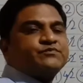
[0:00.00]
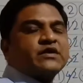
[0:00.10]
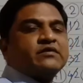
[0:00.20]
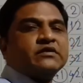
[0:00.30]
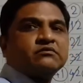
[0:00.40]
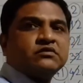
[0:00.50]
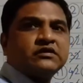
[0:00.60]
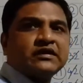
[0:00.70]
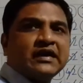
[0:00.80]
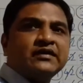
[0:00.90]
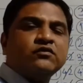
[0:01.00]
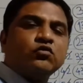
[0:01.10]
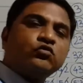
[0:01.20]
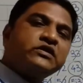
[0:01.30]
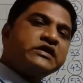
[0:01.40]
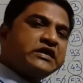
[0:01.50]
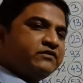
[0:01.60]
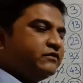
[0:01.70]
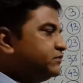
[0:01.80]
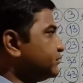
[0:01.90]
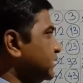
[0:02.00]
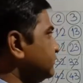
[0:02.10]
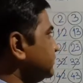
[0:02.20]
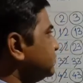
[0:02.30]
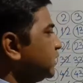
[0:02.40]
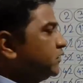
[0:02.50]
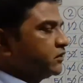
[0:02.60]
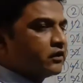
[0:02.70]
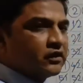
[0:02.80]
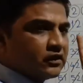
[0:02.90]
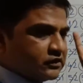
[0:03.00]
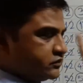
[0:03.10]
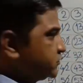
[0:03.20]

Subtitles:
prime number and only even prime number is the